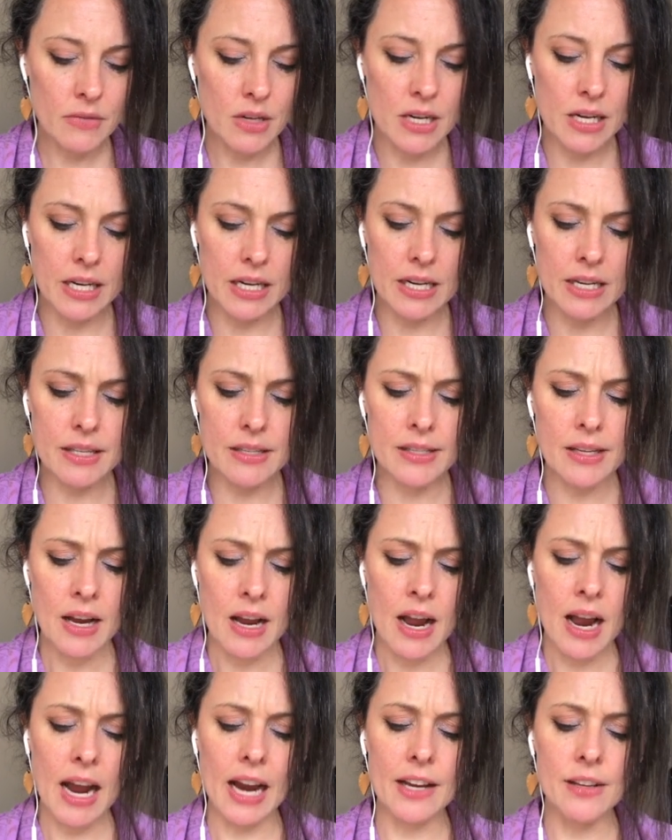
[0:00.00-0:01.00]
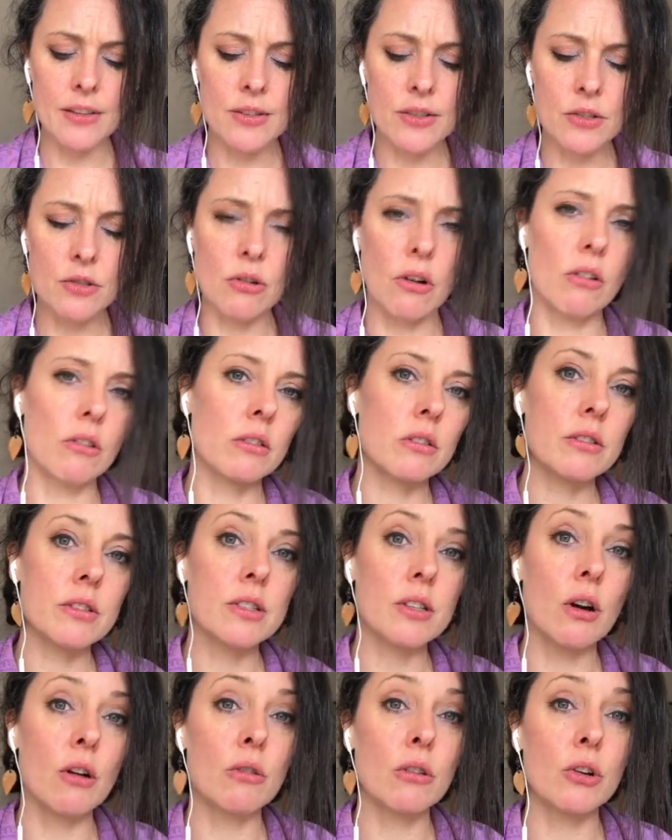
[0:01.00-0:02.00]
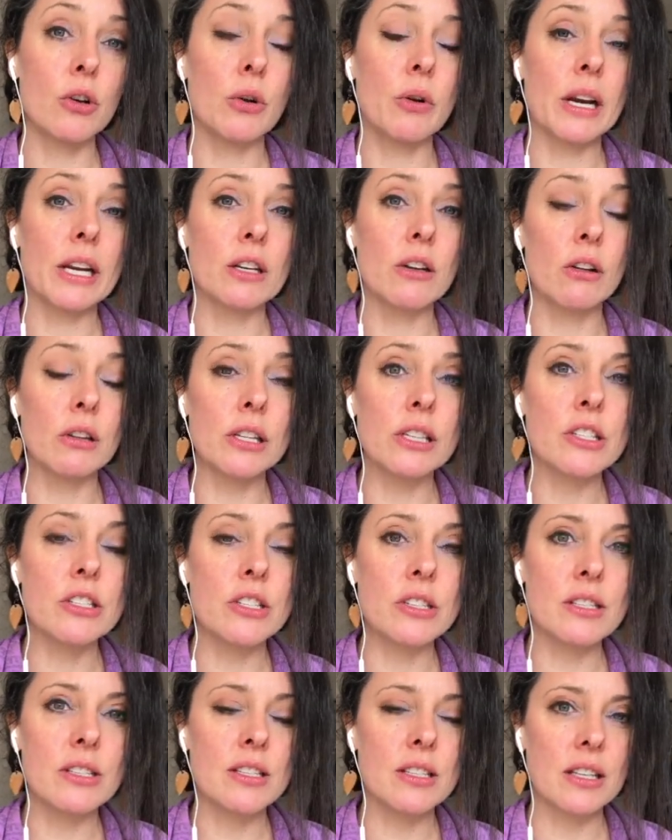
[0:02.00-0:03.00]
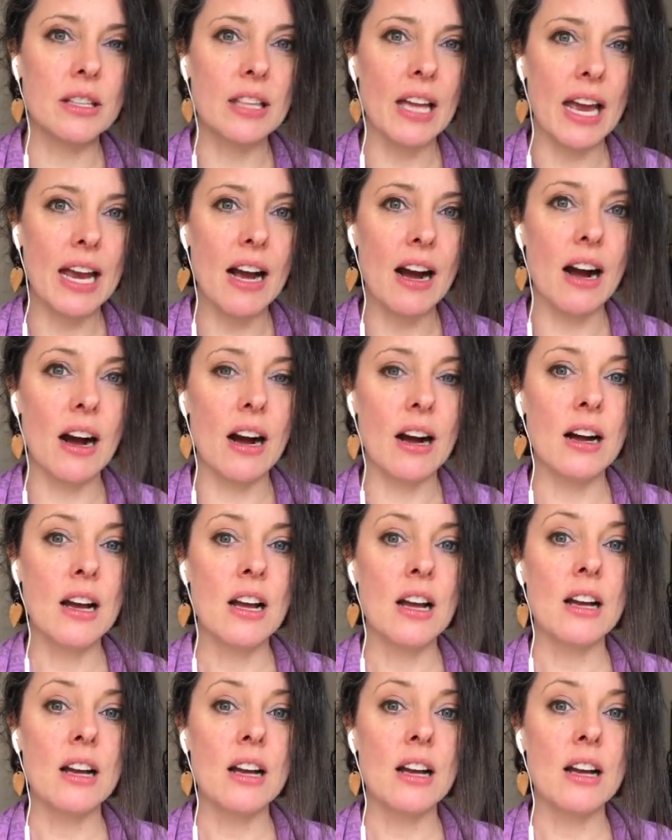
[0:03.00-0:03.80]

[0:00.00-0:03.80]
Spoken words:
It is a strong soul who acknowledges that they are